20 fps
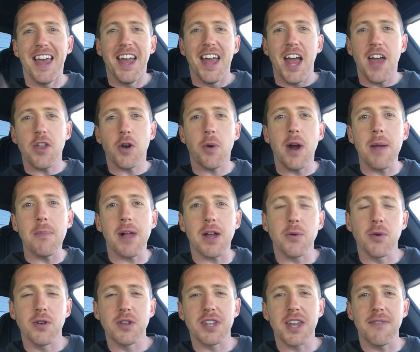Hey there, Ryan Black
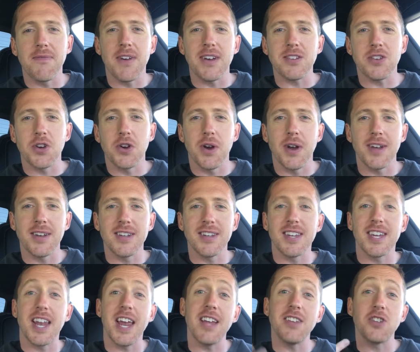Real Estate Investor here, and in
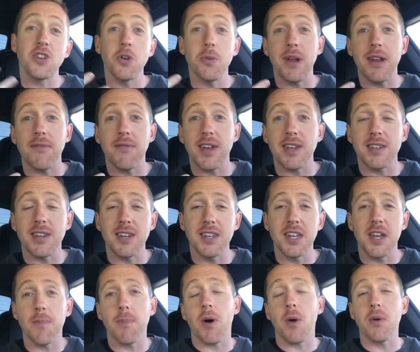today's 2-minute investing
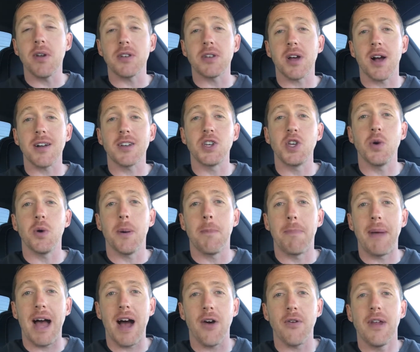tip, I want to talk to you
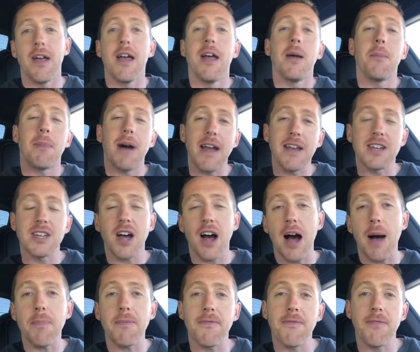about my
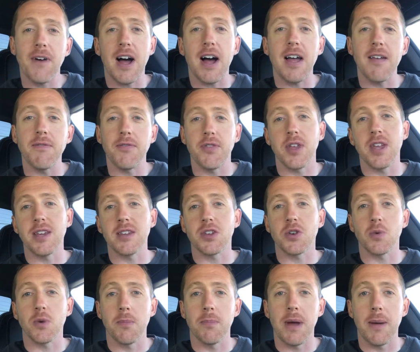top 5 things
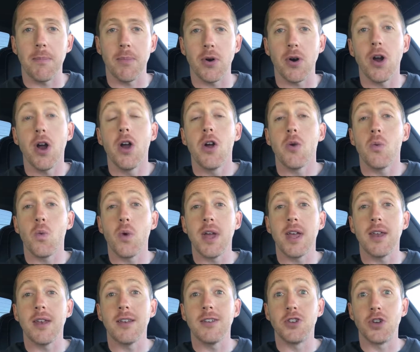to remember
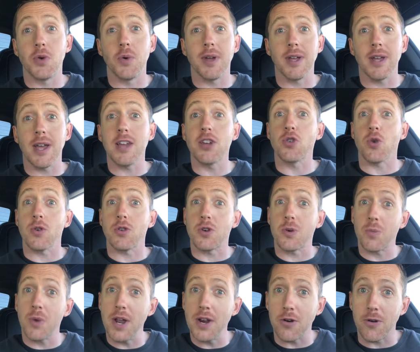when doing a
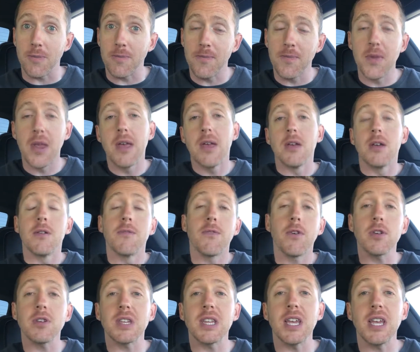short-term rental.
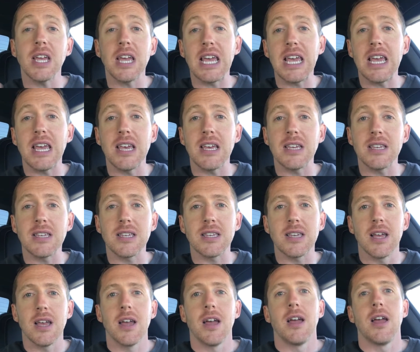First thing is
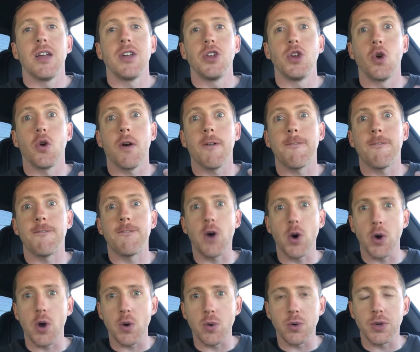your
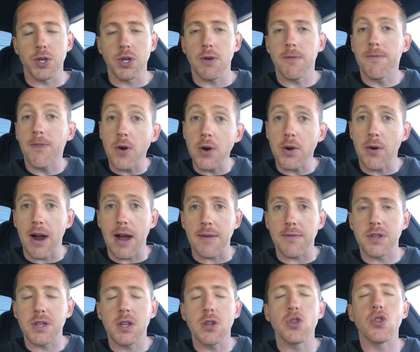photos, your
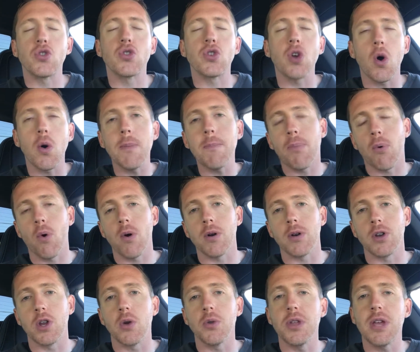photographs. So
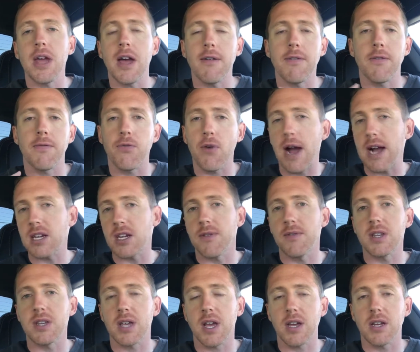important. You only have a fraction of
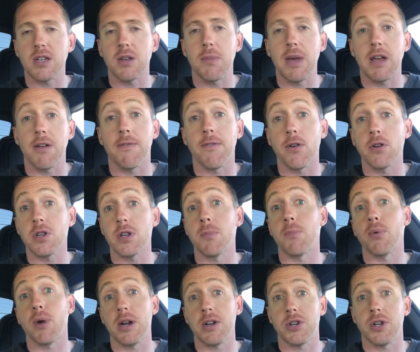a second to make a first
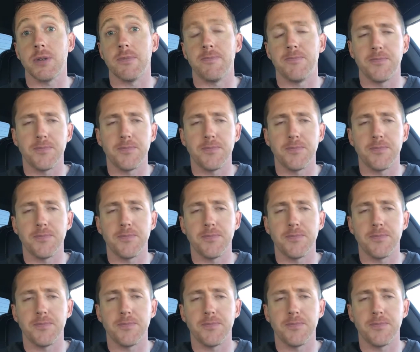impression.